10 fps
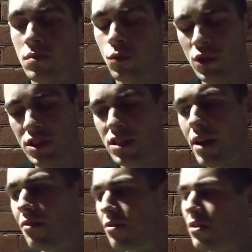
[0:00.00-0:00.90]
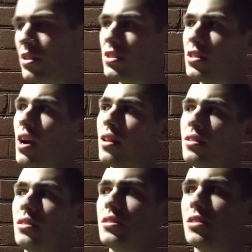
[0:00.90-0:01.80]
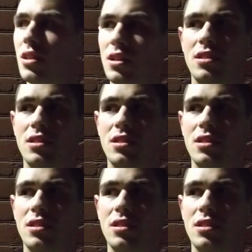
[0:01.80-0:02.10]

We suffer in silence, and